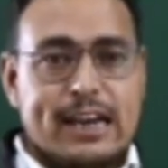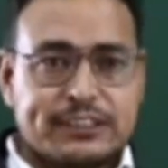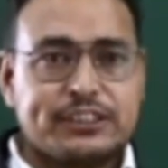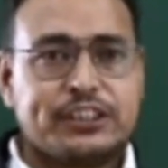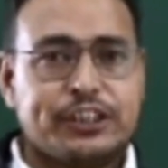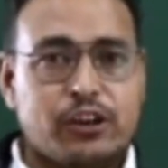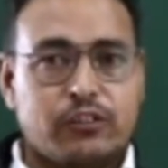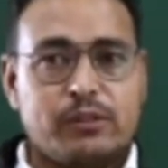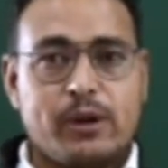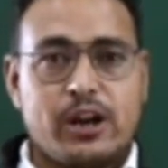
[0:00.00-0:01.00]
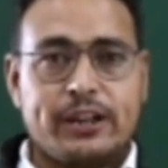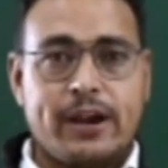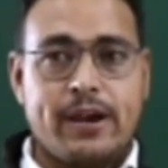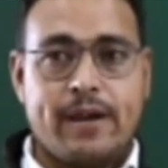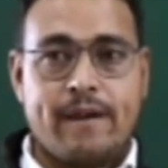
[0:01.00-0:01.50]
elasticity of
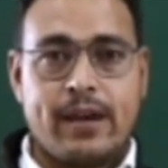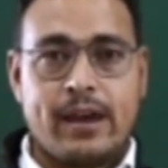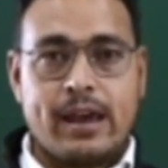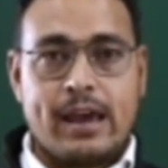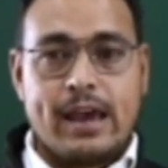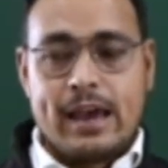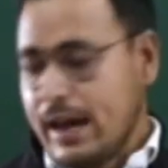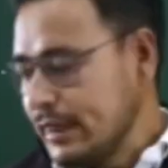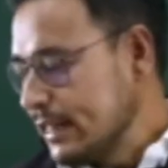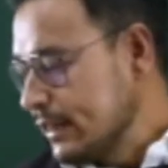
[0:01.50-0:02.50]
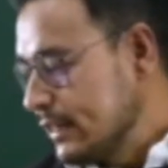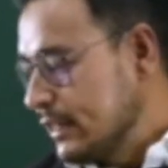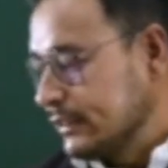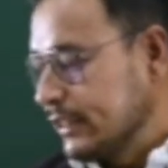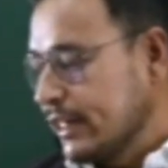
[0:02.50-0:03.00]
demand, and then
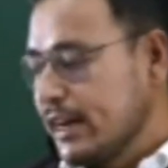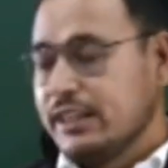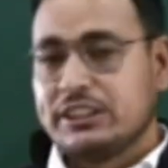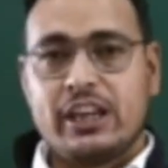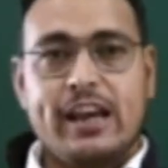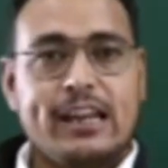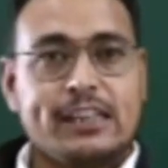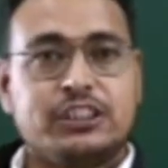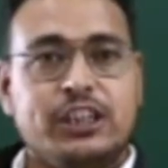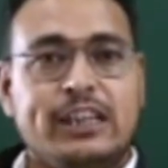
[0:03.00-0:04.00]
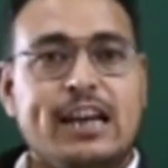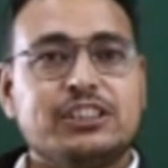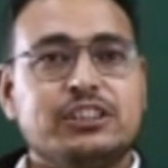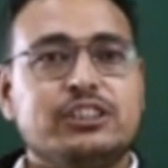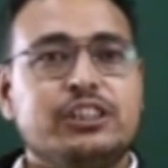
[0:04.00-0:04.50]
the second is
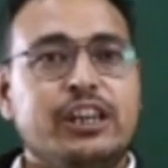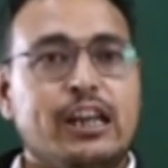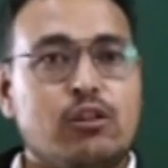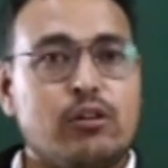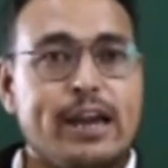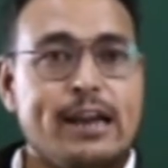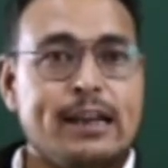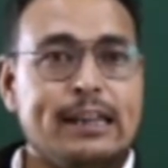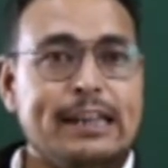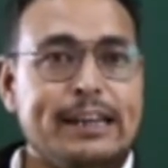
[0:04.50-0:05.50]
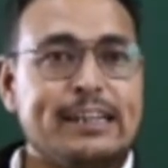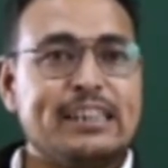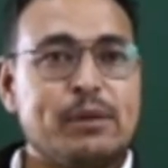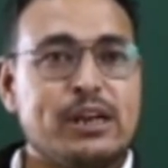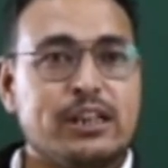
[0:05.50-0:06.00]
elasticity along a
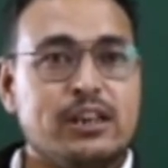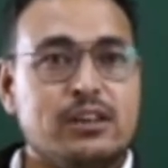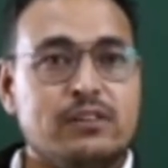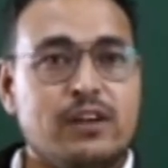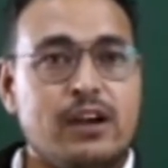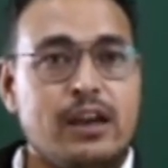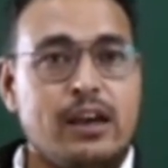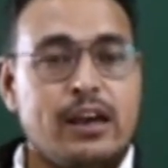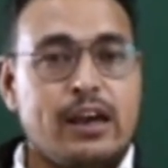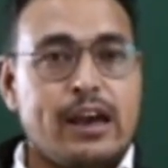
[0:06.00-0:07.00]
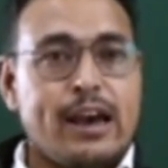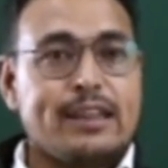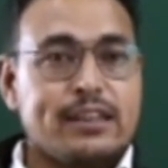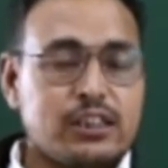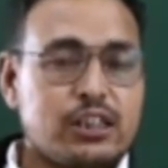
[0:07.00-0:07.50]
linear demand curve,
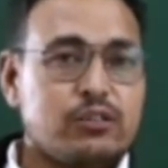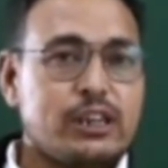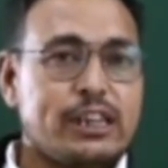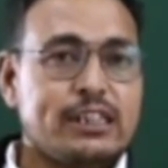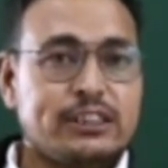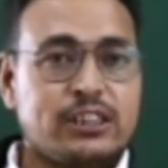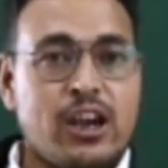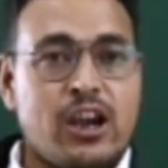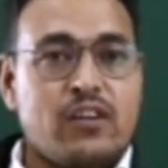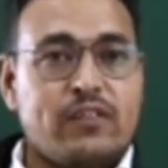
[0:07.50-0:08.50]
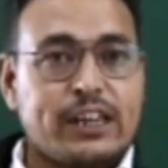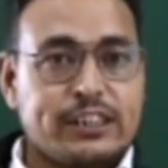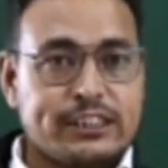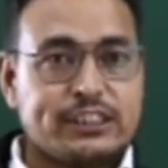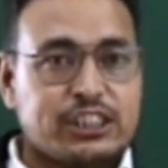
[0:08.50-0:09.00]
and the third one is
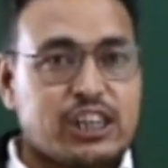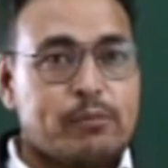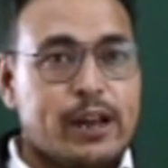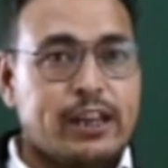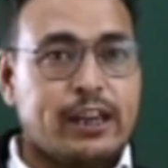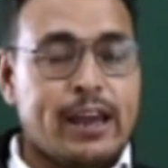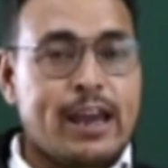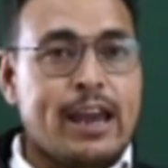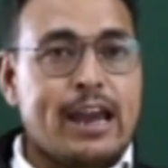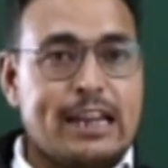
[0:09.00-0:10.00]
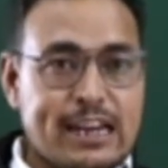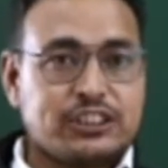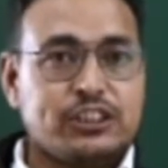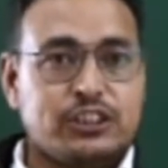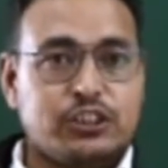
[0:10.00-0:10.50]
factors determining
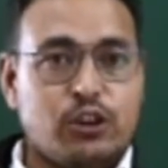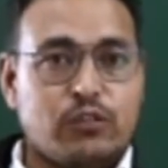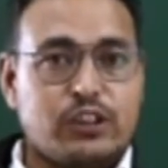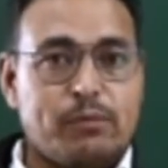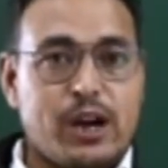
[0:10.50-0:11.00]
elasticity of